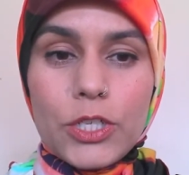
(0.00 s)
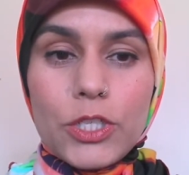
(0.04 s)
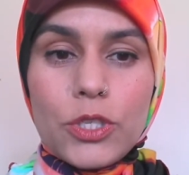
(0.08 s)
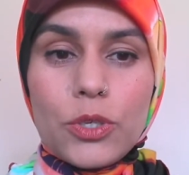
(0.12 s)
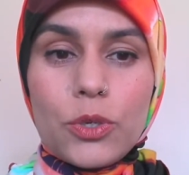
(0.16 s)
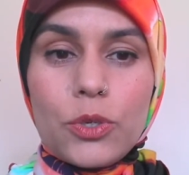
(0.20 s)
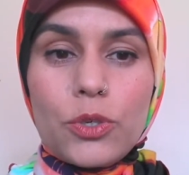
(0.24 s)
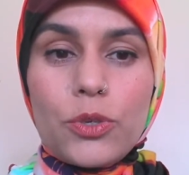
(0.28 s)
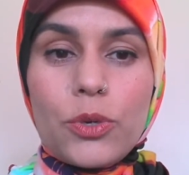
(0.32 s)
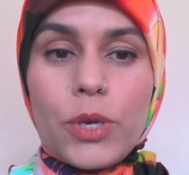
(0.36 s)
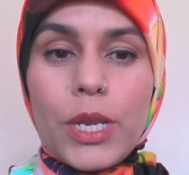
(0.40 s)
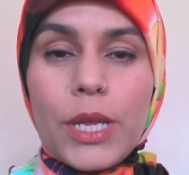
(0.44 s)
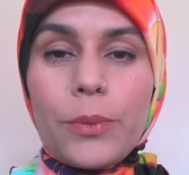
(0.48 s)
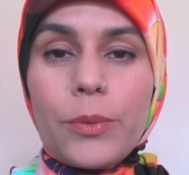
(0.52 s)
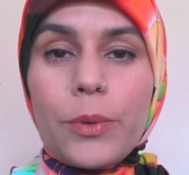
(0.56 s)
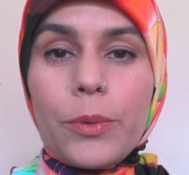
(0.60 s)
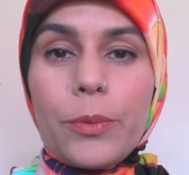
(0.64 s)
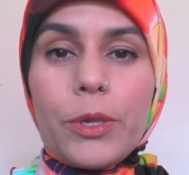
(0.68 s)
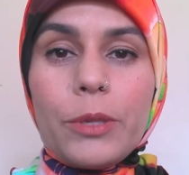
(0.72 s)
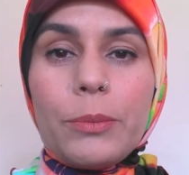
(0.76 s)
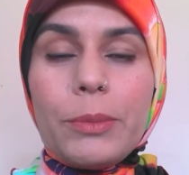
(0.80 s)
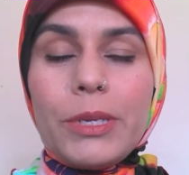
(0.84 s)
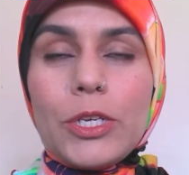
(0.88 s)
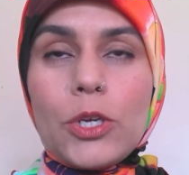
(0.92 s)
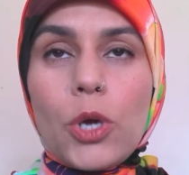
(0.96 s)
So today we
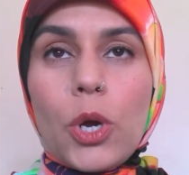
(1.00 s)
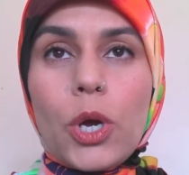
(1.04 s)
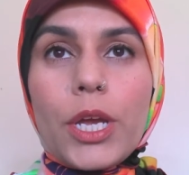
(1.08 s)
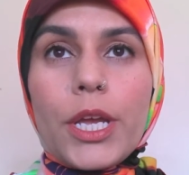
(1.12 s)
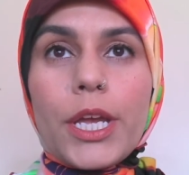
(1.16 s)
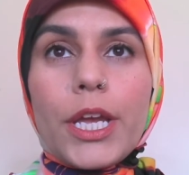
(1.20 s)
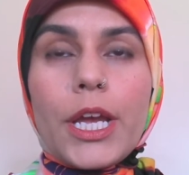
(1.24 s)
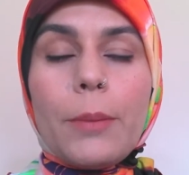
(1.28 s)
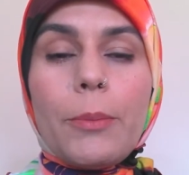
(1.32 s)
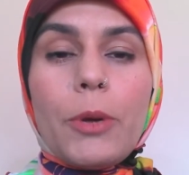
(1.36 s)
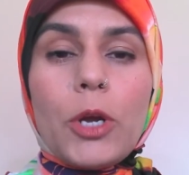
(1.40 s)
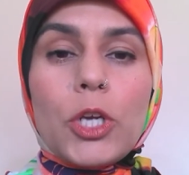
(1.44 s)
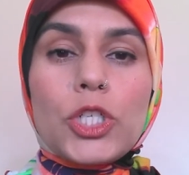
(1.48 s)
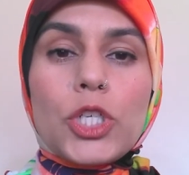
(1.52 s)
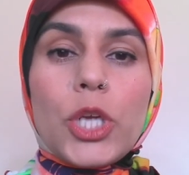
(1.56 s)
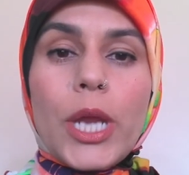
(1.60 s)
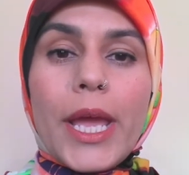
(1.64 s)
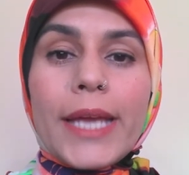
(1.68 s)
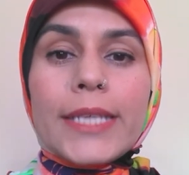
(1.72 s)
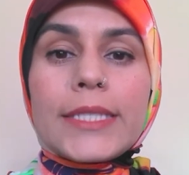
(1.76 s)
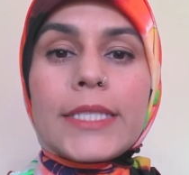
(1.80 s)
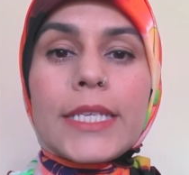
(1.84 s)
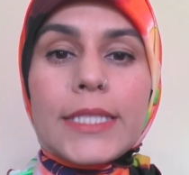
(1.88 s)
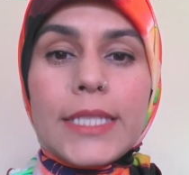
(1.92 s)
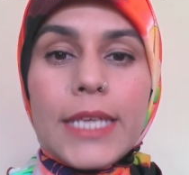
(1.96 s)
will be talking about your
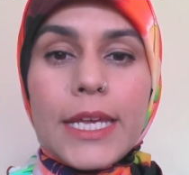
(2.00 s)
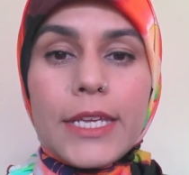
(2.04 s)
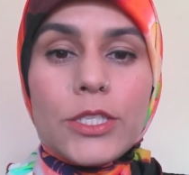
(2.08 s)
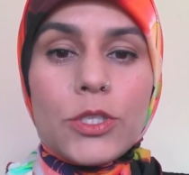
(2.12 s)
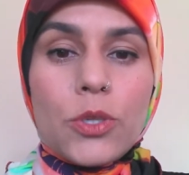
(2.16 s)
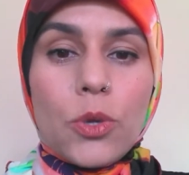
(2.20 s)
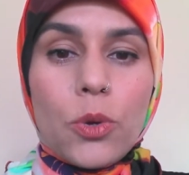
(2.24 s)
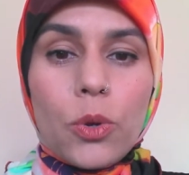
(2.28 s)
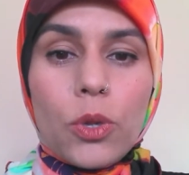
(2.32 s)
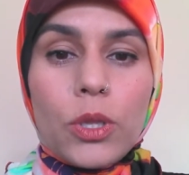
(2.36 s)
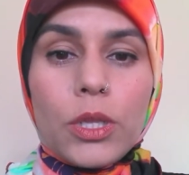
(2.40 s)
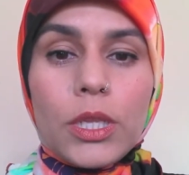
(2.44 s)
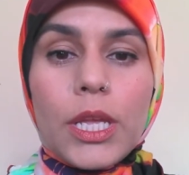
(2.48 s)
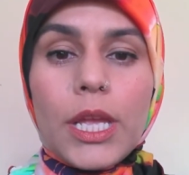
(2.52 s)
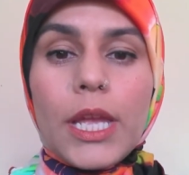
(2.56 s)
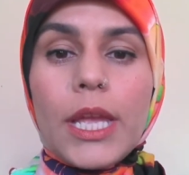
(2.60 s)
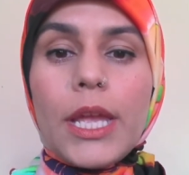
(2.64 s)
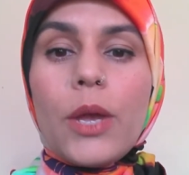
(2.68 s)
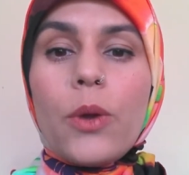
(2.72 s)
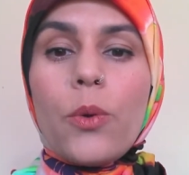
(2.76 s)
exercise goal.